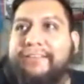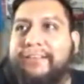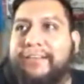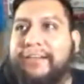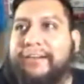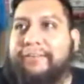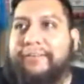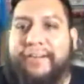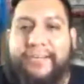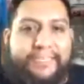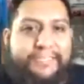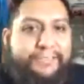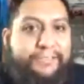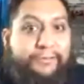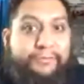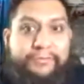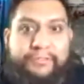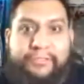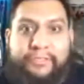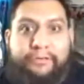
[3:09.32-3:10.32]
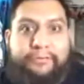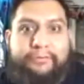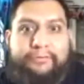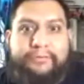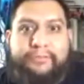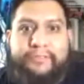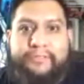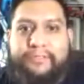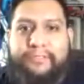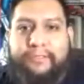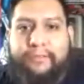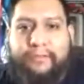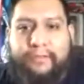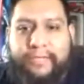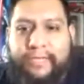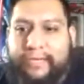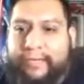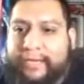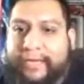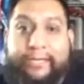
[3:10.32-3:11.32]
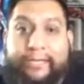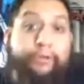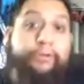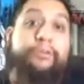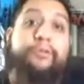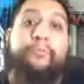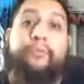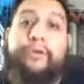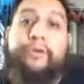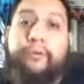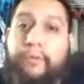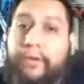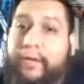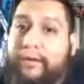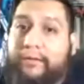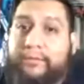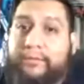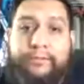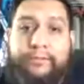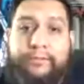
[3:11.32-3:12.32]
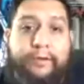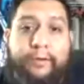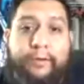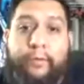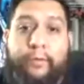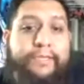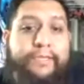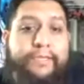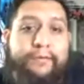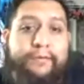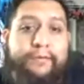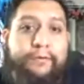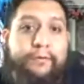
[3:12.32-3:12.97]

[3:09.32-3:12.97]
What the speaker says: Alrighty, so I know you pretty well, so I want